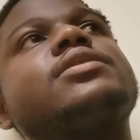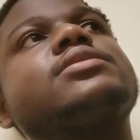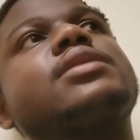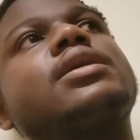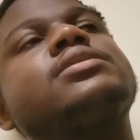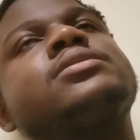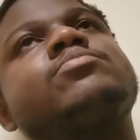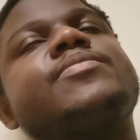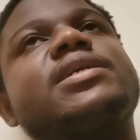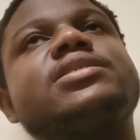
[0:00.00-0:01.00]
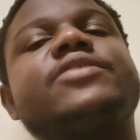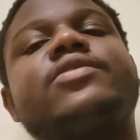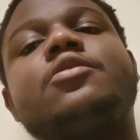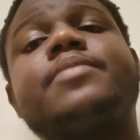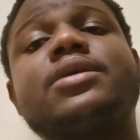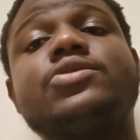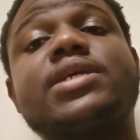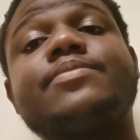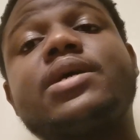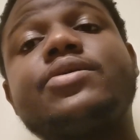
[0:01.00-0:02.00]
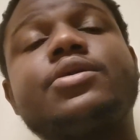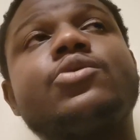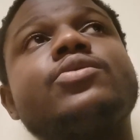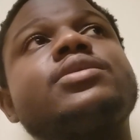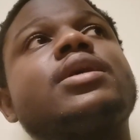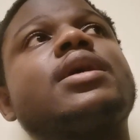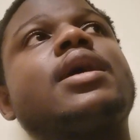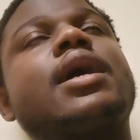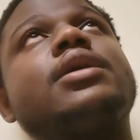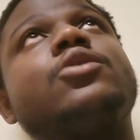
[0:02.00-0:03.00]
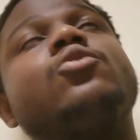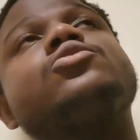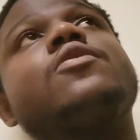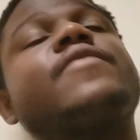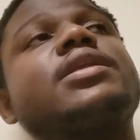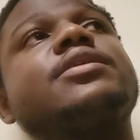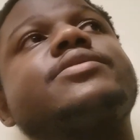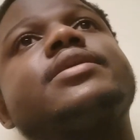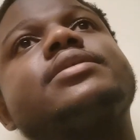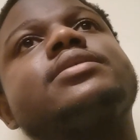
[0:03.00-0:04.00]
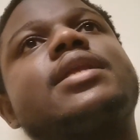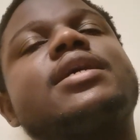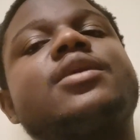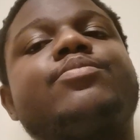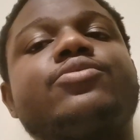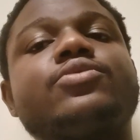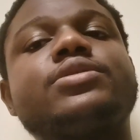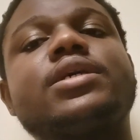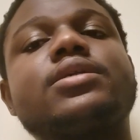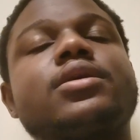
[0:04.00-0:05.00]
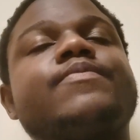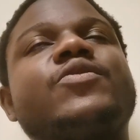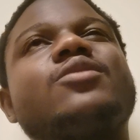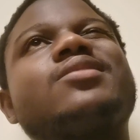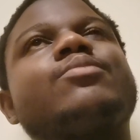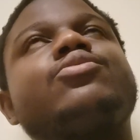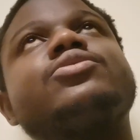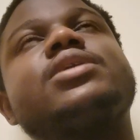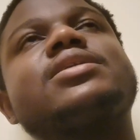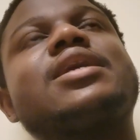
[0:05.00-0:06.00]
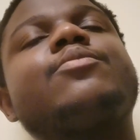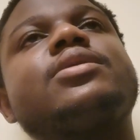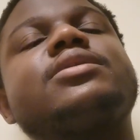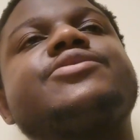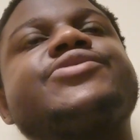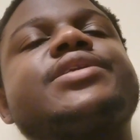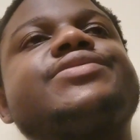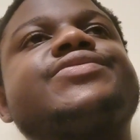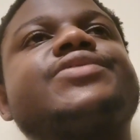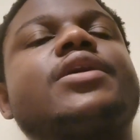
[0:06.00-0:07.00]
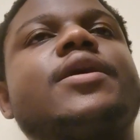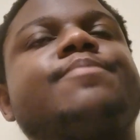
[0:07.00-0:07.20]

instance, maybe as a developer and you type down a note, it goes off and it creates like a project, and not a project now, but it creates